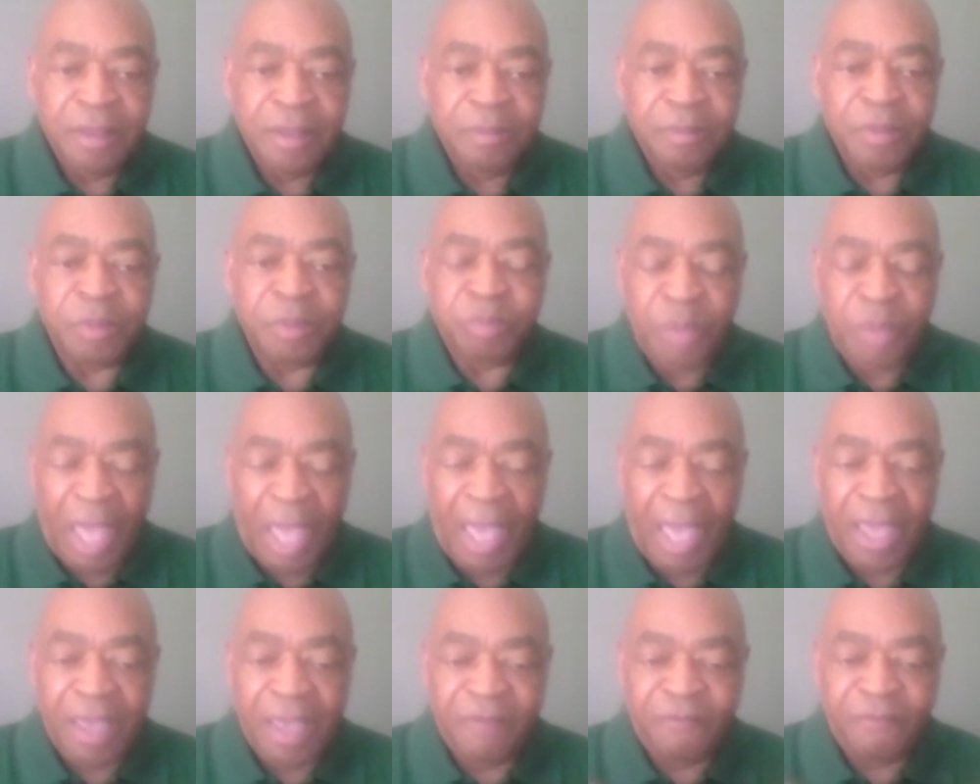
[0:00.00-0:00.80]
but
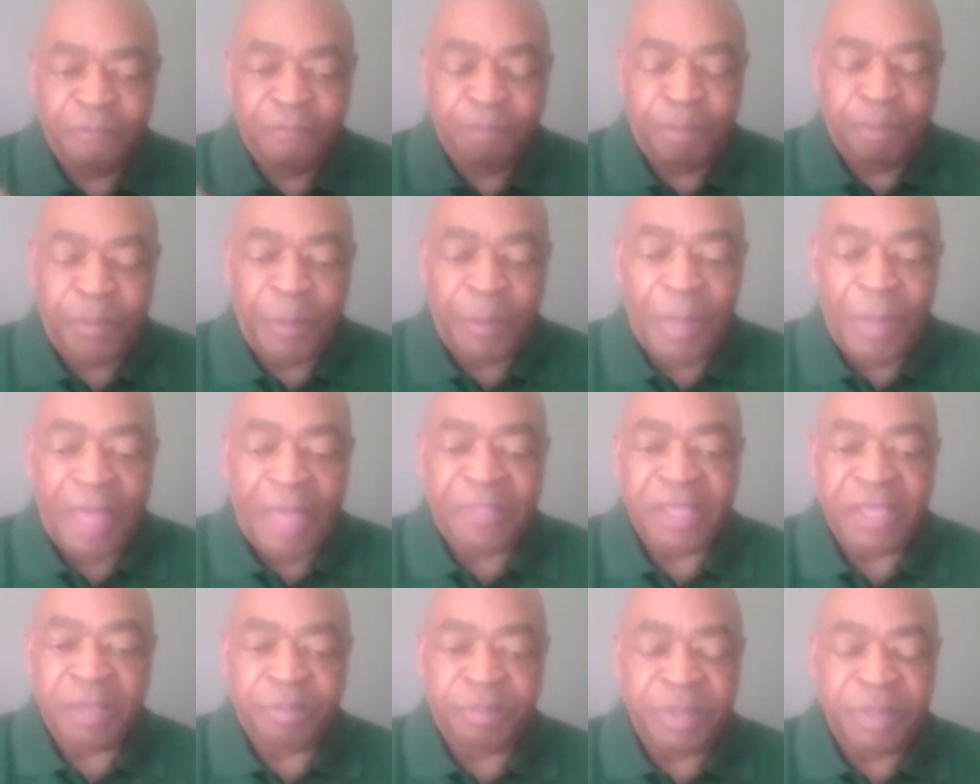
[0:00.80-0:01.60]
I
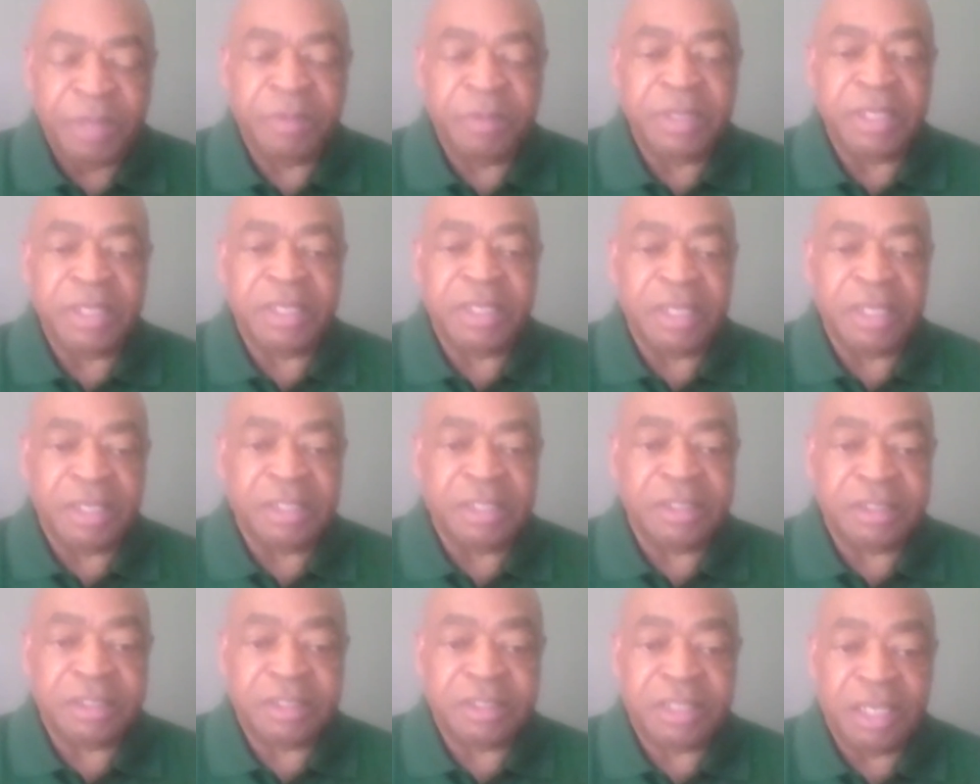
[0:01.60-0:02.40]
think people need to
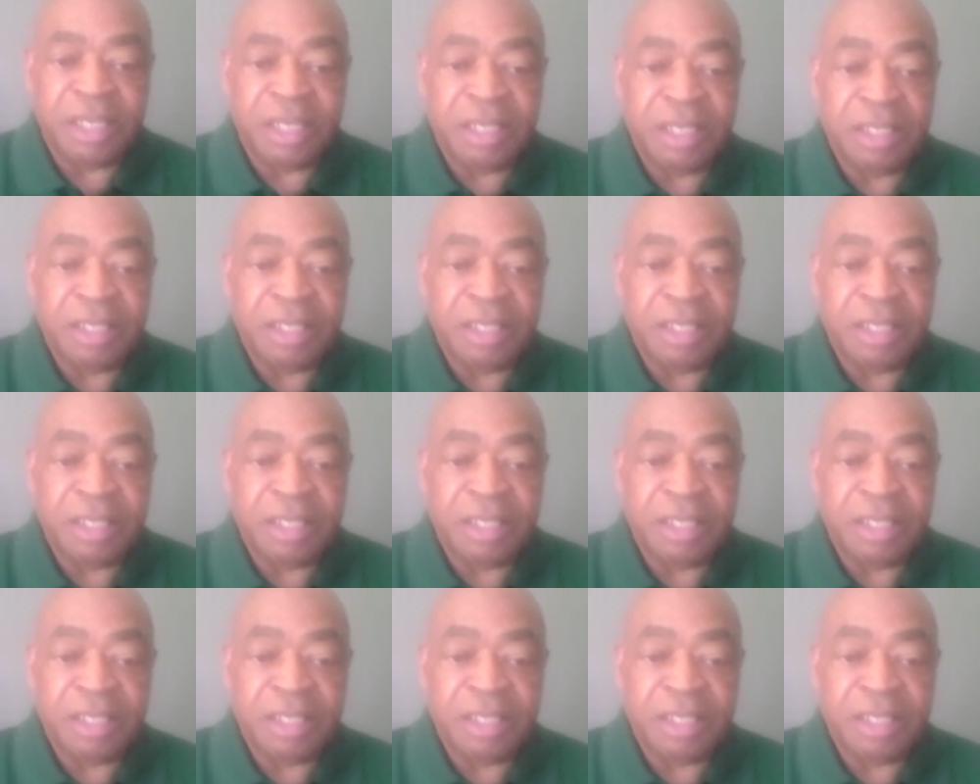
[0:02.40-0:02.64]
understand